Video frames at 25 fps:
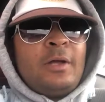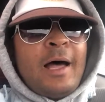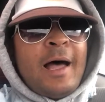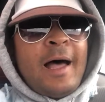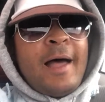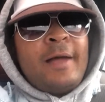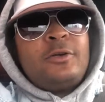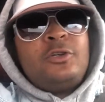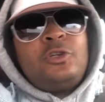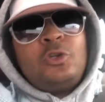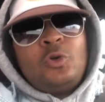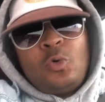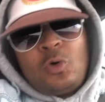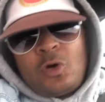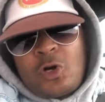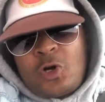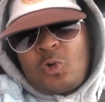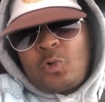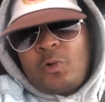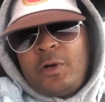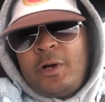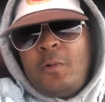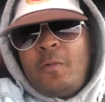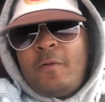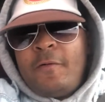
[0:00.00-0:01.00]
I do
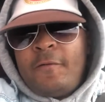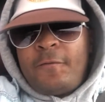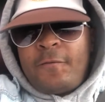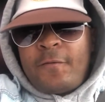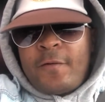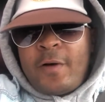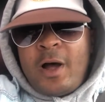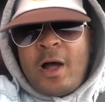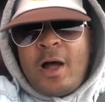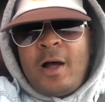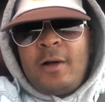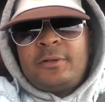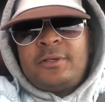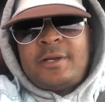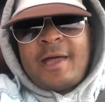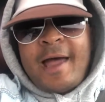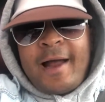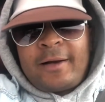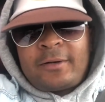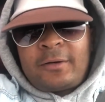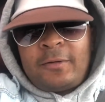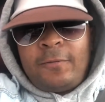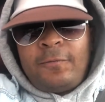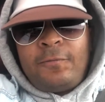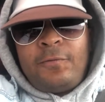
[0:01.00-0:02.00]
agree with
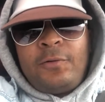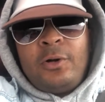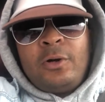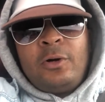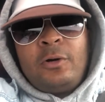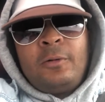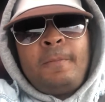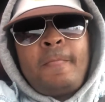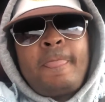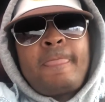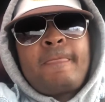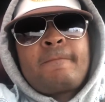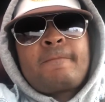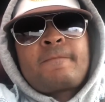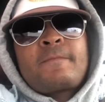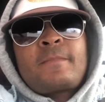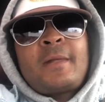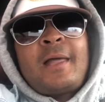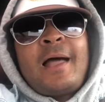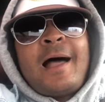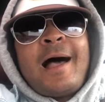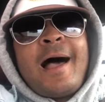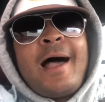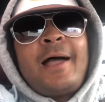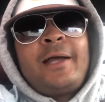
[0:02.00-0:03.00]
Dr. Phil.
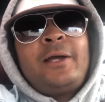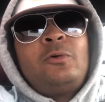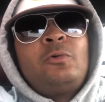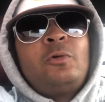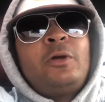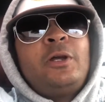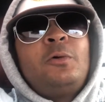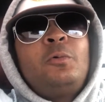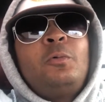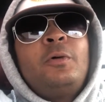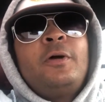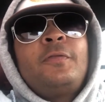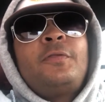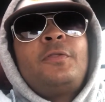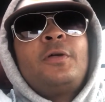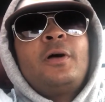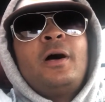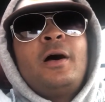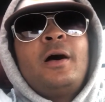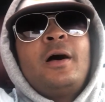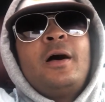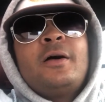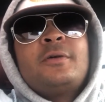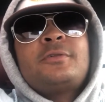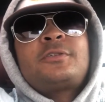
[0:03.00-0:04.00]
I agree with
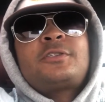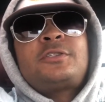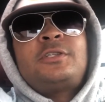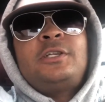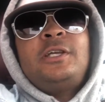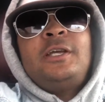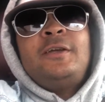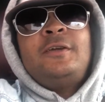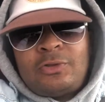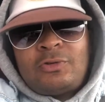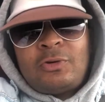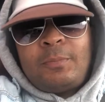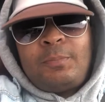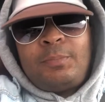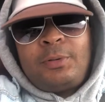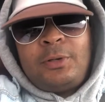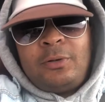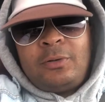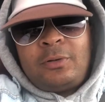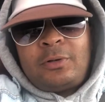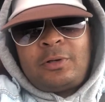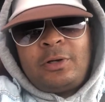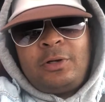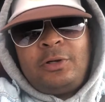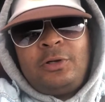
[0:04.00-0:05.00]
Steve
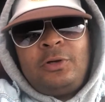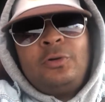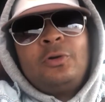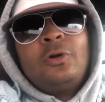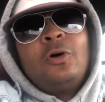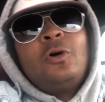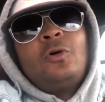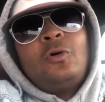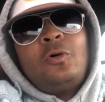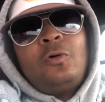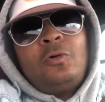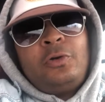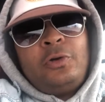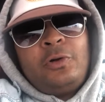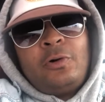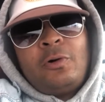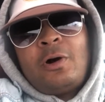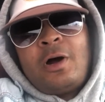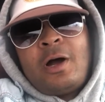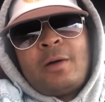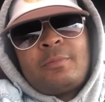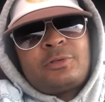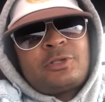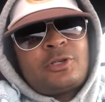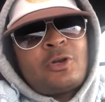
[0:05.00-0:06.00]
Trapuka. You know who you are.
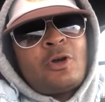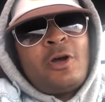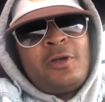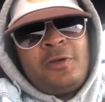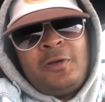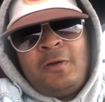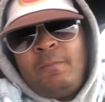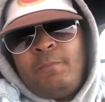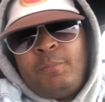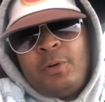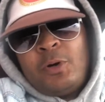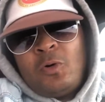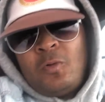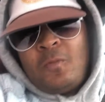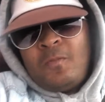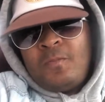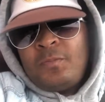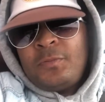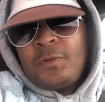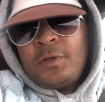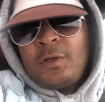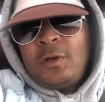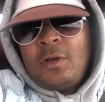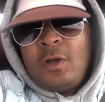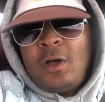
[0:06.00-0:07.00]
I'm sorry. You built
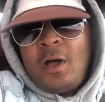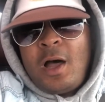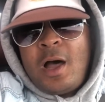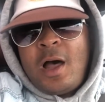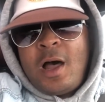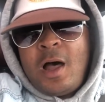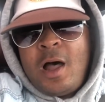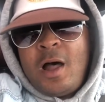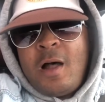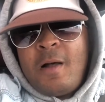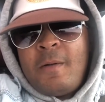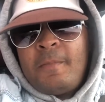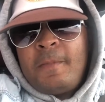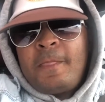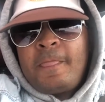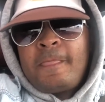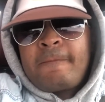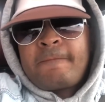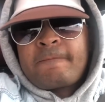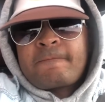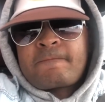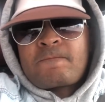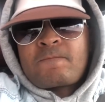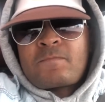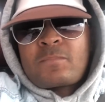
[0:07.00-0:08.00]

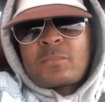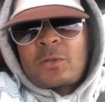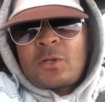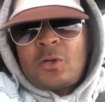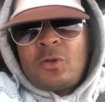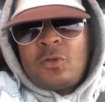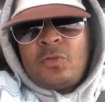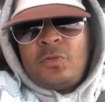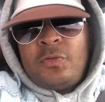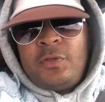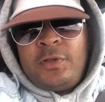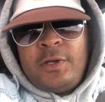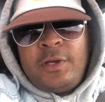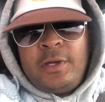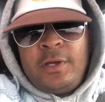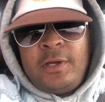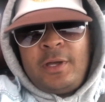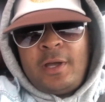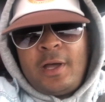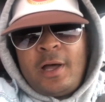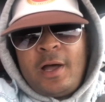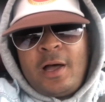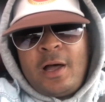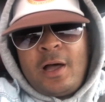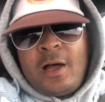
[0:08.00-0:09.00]

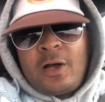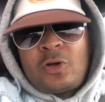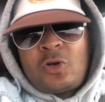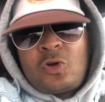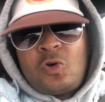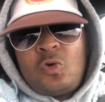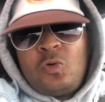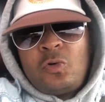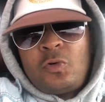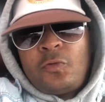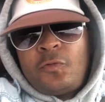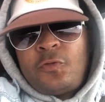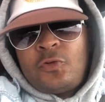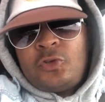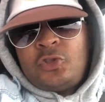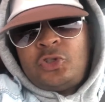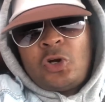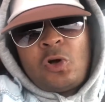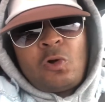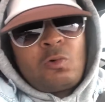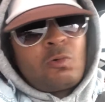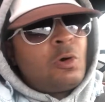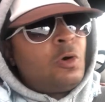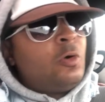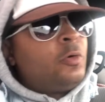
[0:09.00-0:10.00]
the Cuda for
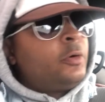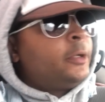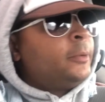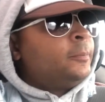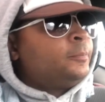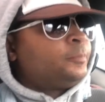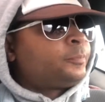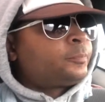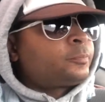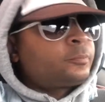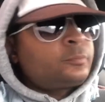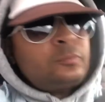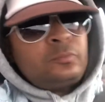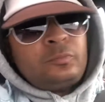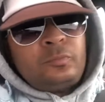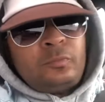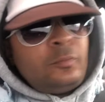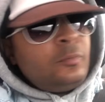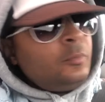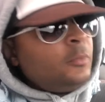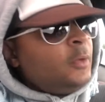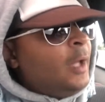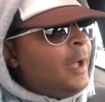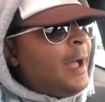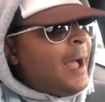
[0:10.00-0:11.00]
Joe Rogan.
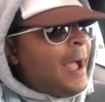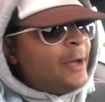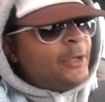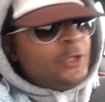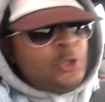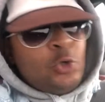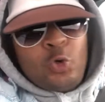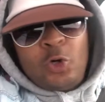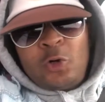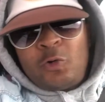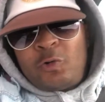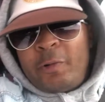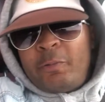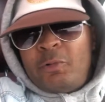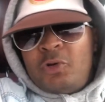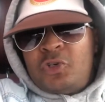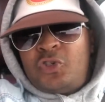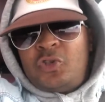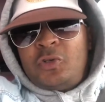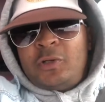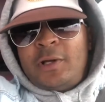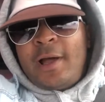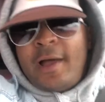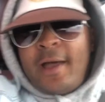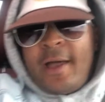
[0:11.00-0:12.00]
I do agree with
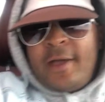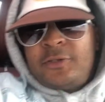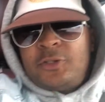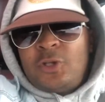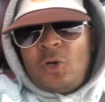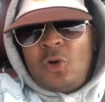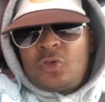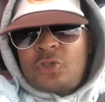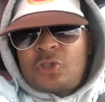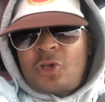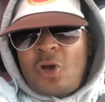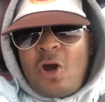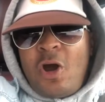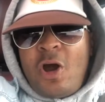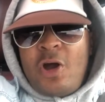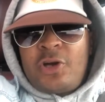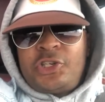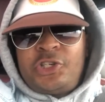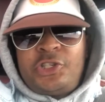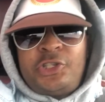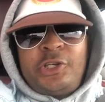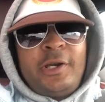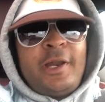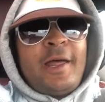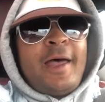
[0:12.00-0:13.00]
you guys. Those cars
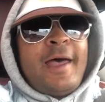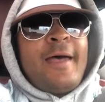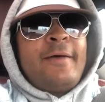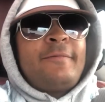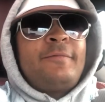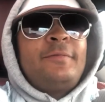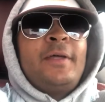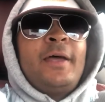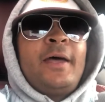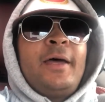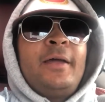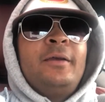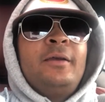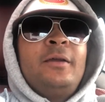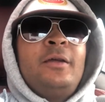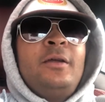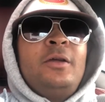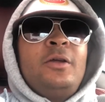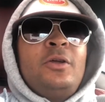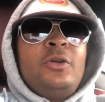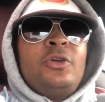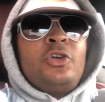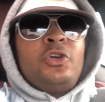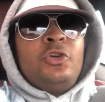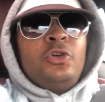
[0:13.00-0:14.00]
should have that.
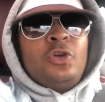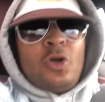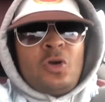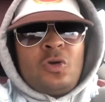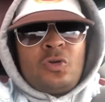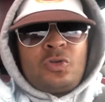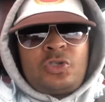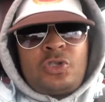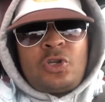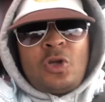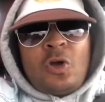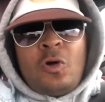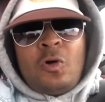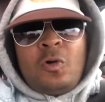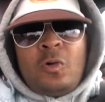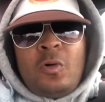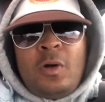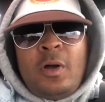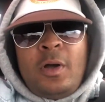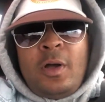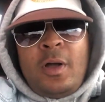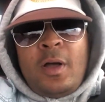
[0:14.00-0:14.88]
You know, so